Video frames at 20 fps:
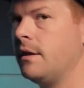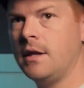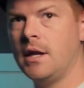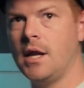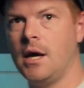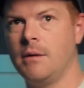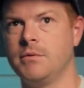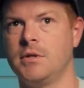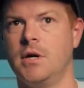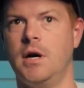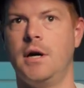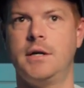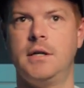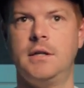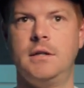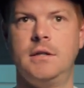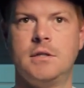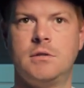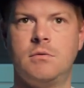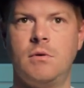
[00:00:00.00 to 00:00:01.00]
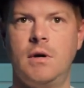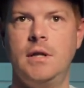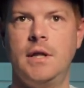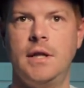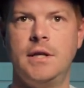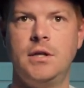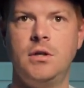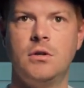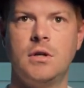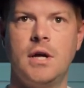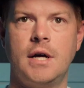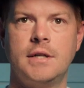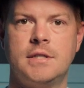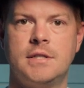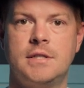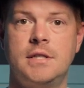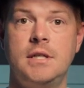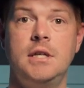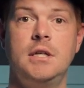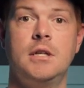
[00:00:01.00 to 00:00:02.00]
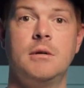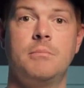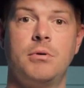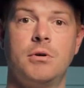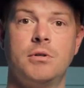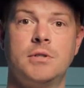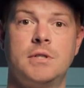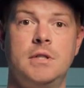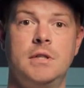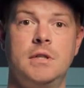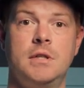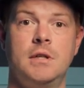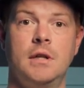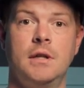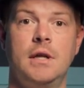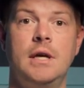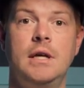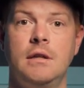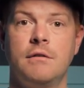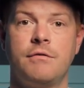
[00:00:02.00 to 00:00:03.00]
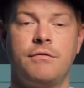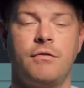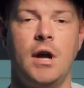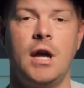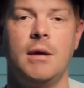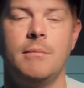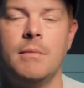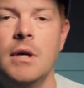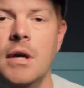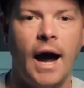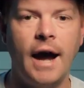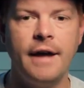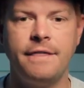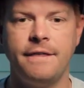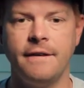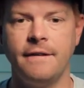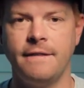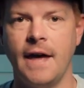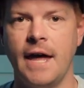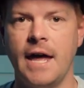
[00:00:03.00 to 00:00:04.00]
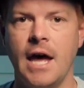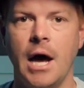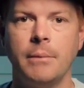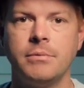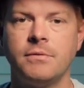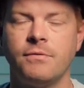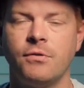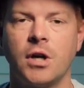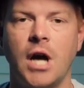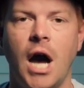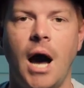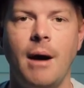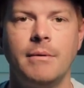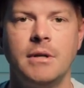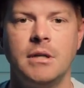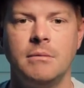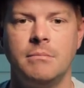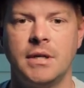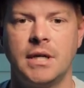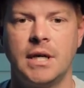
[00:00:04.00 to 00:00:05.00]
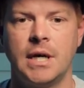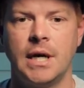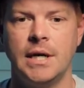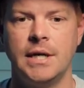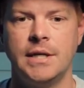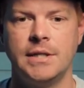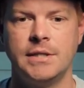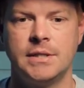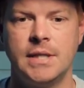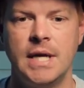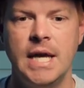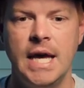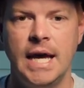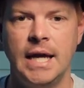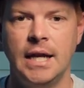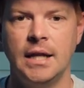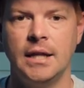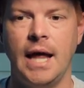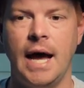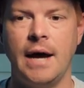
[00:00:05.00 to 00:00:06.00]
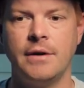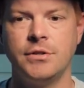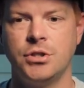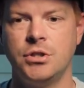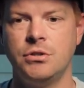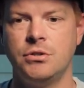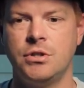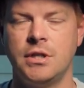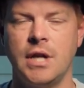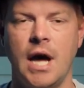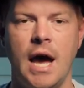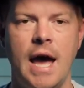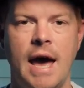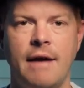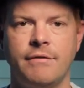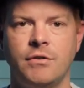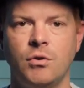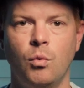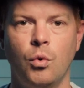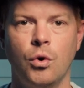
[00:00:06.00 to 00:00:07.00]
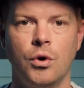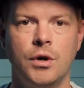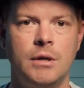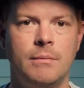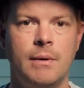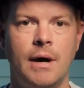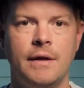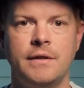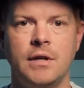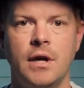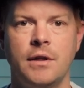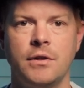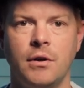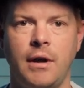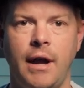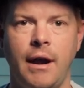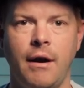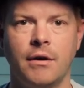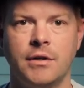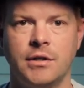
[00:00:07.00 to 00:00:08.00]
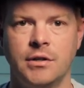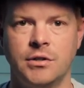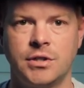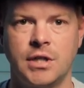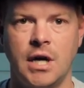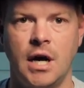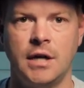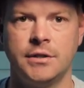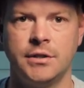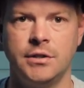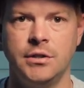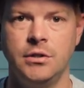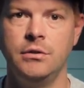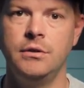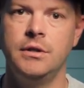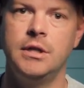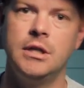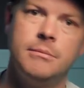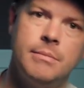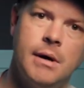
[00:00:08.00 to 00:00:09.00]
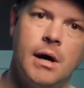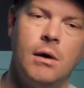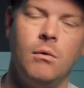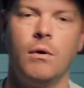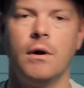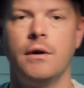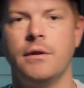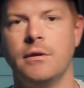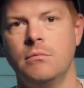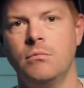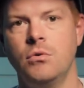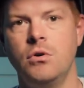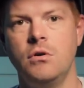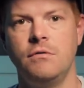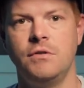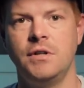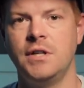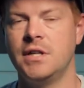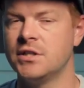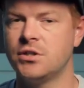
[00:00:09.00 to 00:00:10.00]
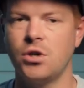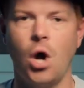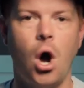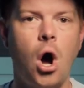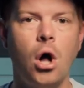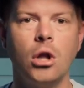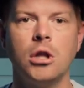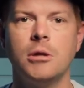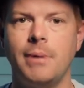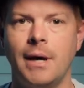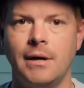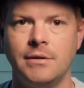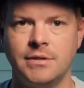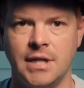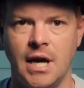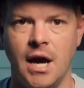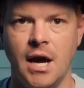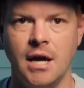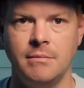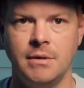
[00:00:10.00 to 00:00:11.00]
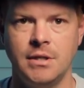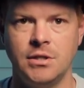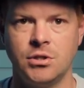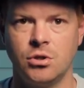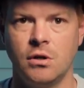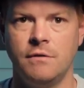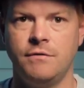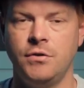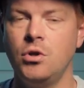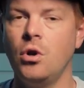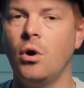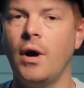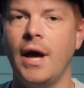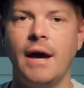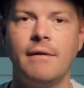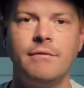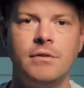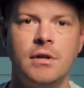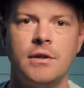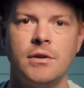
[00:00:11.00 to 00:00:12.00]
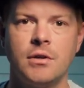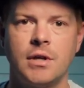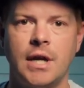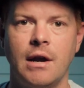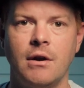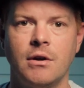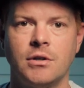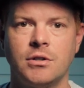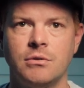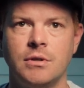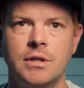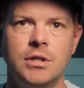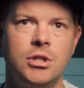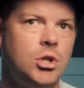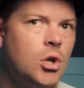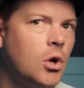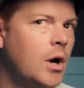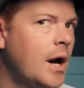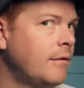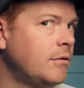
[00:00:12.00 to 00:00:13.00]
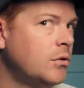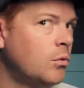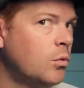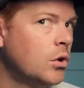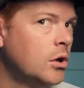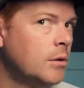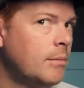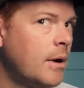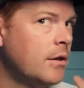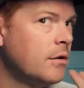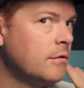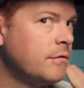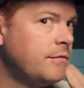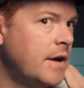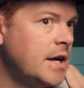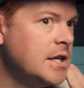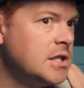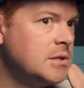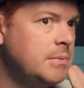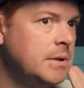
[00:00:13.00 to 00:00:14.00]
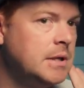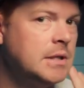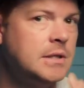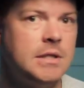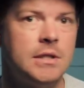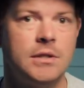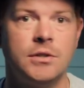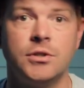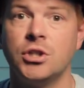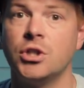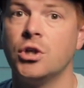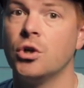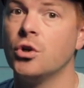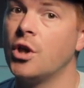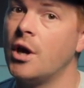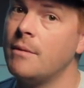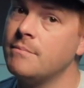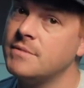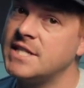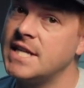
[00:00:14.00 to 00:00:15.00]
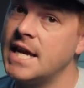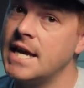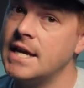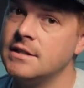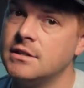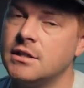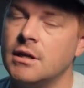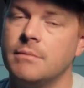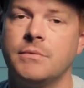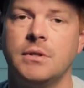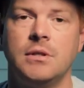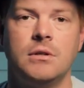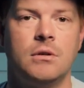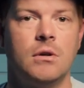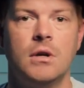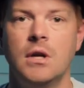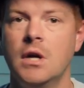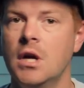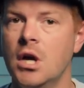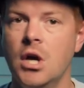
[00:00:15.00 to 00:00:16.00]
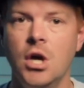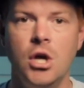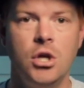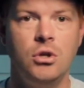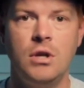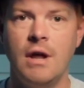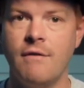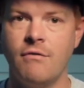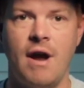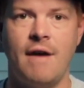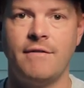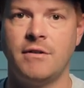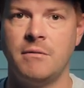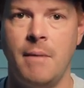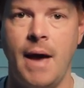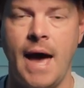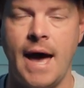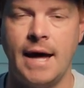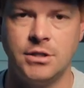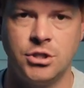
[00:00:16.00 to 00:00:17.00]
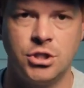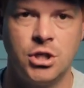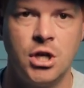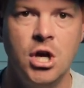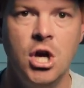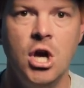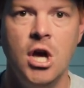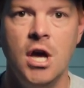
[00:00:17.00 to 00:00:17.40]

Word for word: and then I'm talking this way. Like you're not seeing a person in the, in the frame. I think that helps for comedy because it allows you to not have to worry about the other character's continuity, about where they're moving. It's all about time timing. So if you don't have the other character in, you don't have to worry about their face being tilted or them saying something or you never have to match.